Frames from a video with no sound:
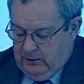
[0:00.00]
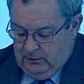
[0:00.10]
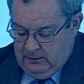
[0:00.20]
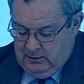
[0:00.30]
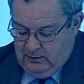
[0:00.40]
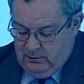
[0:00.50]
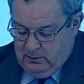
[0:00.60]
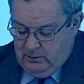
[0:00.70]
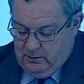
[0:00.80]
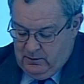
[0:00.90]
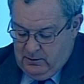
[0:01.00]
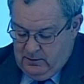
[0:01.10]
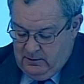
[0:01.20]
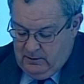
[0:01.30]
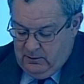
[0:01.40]
You
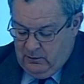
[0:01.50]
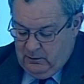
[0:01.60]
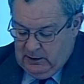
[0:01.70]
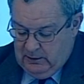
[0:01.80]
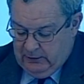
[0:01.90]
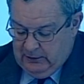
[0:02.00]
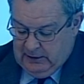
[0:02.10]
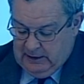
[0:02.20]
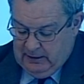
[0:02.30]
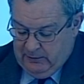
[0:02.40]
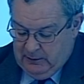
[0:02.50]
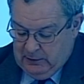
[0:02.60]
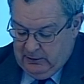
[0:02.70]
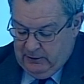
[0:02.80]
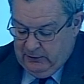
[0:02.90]
will certainly have come
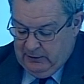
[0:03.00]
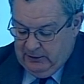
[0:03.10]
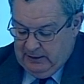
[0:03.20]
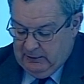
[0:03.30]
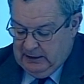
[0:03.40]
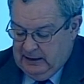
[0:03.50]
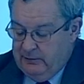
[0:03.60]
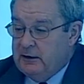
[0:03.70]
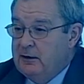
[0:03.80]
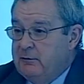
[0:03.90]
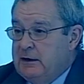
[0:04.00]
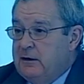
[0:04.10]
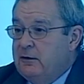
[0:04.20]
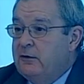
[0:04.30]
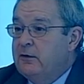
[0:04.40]
across the 7-Eleven
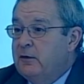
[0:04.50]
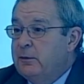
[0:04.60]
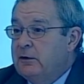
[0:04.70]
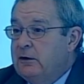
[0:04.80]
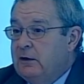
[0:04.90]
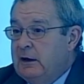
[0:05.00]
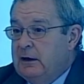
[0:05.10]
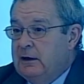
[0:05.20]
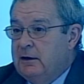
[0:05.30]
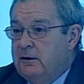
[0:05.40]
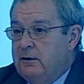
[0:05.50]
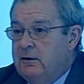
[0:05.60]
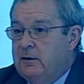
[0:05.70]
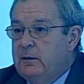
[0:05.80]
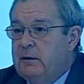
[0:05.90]
convenience shops in Thailand. There
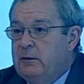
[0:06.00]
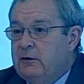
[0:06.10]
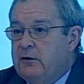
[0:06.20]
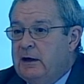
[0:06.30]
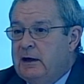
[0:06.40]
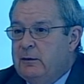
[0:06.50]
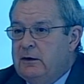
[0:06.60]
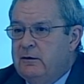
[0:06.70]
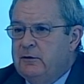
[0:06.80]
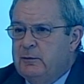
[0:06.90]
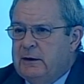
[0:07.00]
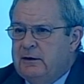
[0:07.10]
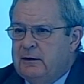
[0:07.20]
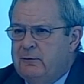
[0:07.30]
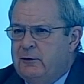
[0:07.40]
are, I'm not sure how many of them, I
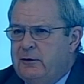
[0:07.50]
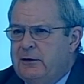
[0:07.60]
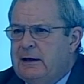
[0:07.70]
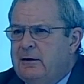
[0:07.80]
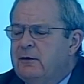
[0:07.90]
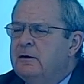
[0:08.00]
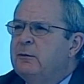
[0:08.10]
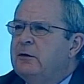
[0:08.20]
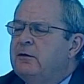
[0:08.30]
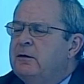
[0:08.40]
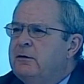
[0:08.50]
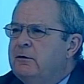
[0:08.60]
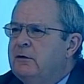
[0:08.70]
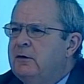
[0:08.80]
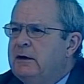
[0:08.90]
think 4,000. I'm not sure if I've
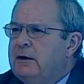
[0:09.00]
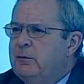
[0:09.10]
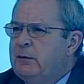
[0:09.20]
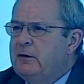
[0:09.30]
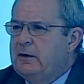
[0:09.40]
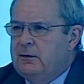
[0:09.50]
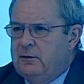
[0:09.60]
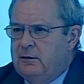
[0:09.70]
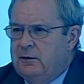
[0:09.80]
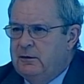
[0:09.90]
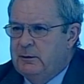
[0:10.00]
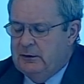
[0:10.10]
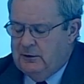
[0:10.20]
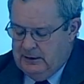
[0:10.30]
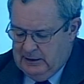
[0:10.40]
got that number right or not, but
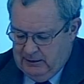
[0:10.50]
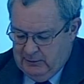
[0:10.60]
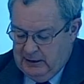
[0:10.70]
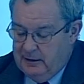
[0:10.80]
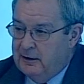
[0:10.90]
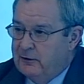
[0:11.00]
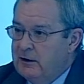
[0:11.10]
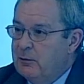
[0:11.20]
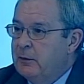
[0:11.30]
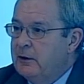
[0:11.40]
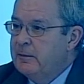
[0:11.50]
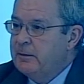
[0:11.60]
certainly a very large number.